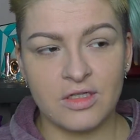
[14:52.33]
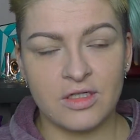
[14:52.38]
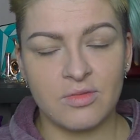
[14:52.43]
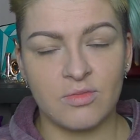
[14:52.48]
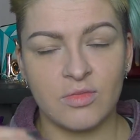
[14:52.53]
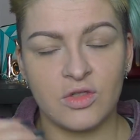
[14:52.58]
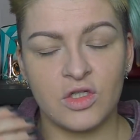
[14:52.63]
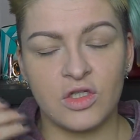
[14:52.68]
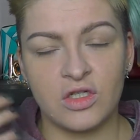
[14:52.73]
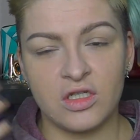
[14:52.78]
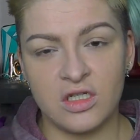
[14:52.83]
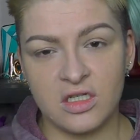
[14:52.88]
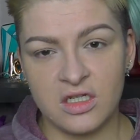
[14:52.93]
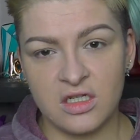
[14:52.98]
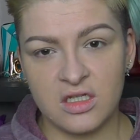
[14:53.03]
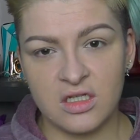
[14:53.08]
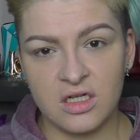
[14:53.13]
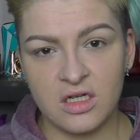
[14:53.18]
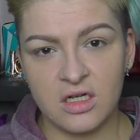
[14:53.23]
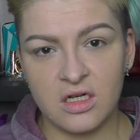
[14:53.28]
it's much
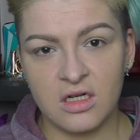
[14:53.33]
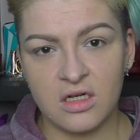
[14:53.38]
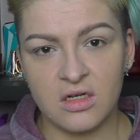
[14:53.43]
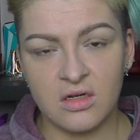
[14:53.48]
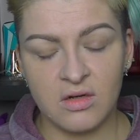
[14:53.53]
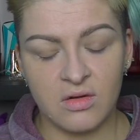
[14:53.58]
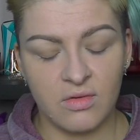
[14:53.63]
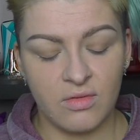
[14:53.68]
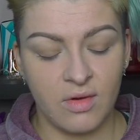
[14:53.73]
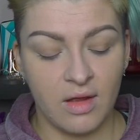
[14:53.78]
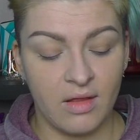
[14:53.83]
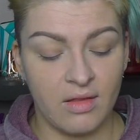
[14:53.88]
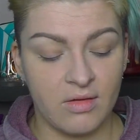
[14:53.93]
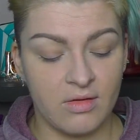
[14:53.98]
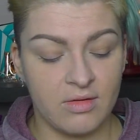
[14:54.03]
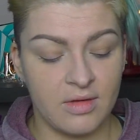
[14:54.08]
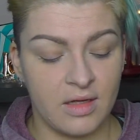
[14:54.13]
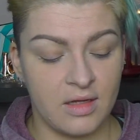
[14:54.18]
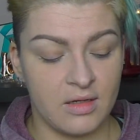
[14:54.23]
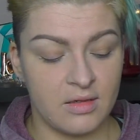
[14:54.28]
easier
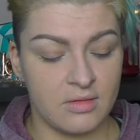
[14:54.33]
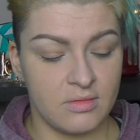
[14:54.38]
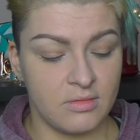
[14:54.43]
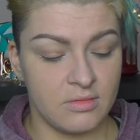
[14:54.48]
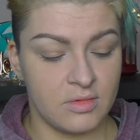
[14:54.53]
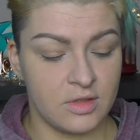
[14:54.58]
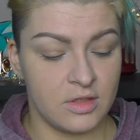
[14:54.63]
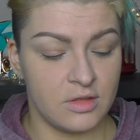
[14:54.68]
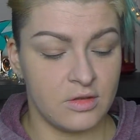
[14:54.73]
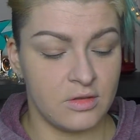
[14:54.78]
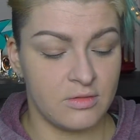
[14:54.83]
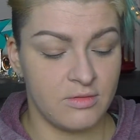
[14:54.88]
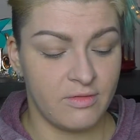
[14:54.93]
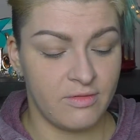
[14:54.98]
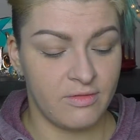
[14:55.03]
rather than when you